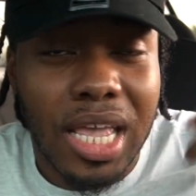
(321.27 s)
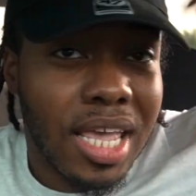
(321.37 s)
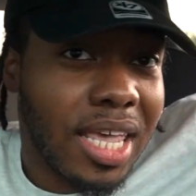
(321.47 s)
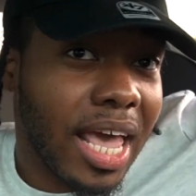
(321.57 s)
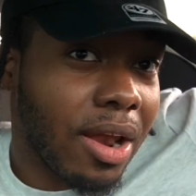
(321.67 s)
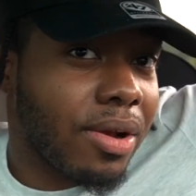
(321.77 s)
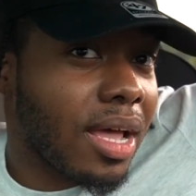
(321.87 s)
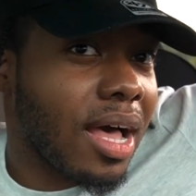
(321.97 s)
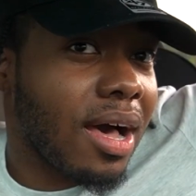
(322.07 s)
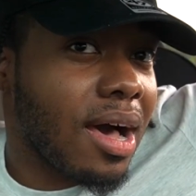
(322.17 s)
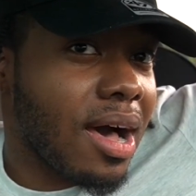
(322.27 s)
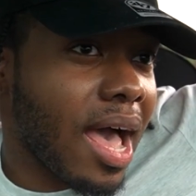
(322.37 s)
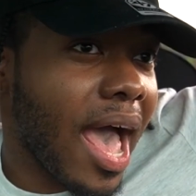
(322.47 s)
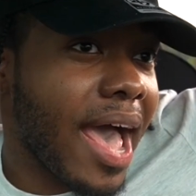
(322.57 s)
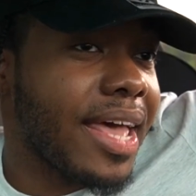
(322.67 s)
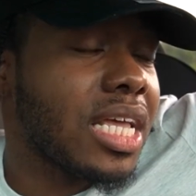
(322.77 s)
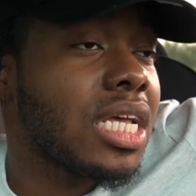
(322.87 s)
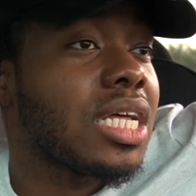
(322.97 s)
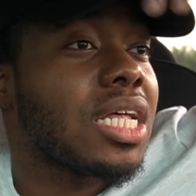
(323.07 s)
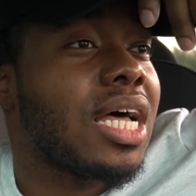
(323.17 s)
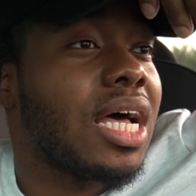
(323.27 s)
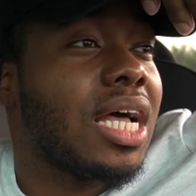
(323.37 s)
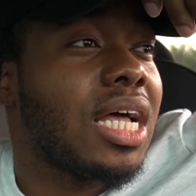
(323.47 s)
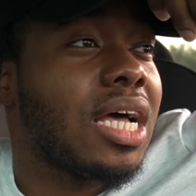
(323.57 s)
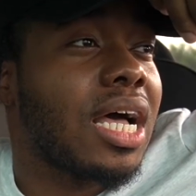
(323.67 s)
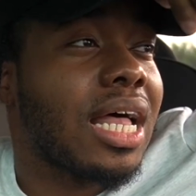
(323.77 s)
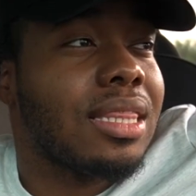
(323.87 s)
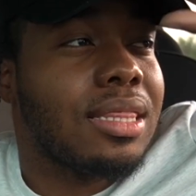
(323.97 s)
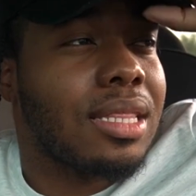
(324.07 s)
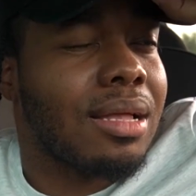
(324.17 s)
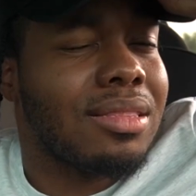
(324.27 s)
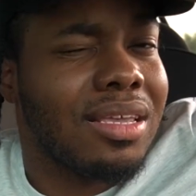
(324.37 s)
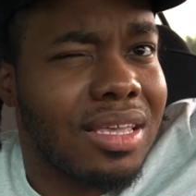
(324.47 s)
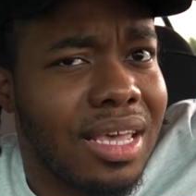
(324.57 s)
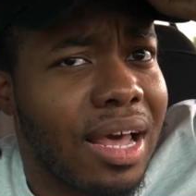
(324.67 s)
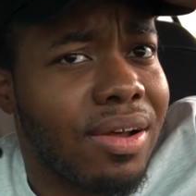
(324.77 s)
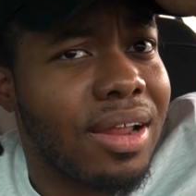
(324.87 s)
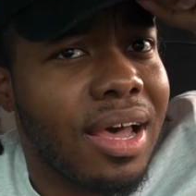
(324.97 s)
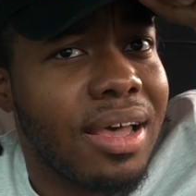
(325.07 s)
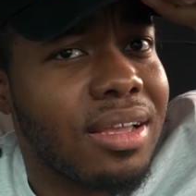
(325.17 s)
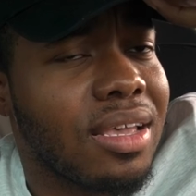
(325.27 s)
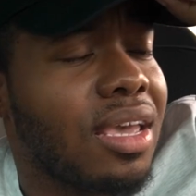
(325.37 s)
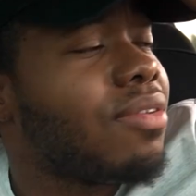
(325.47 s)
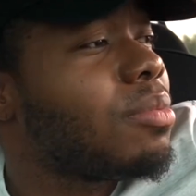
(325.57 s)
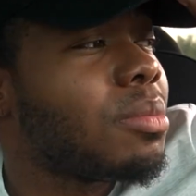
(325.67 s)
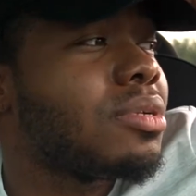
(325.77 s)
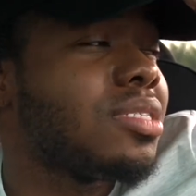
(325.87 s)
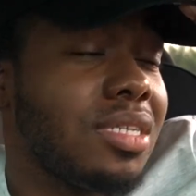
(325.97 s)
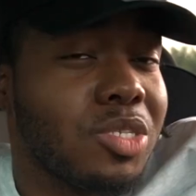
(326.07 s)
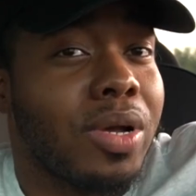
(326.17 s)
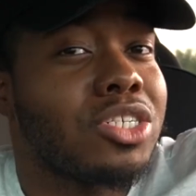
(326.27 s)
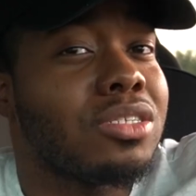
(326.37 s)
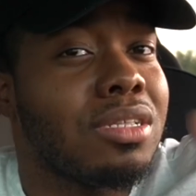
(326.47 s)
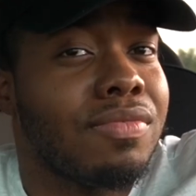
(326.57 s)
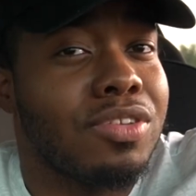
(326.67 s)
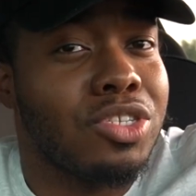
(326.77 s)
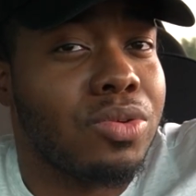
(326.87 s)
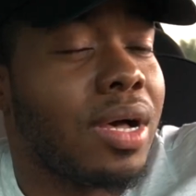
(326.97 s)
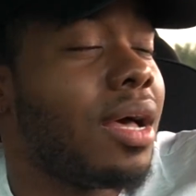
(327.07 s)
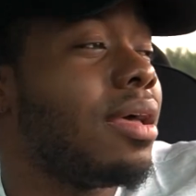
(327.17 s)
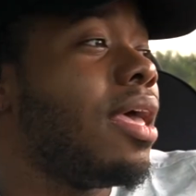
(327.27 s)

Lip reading: He had on a hat. I think he had on a hat. Can't remember. See, it's why I should deliver it to you hot.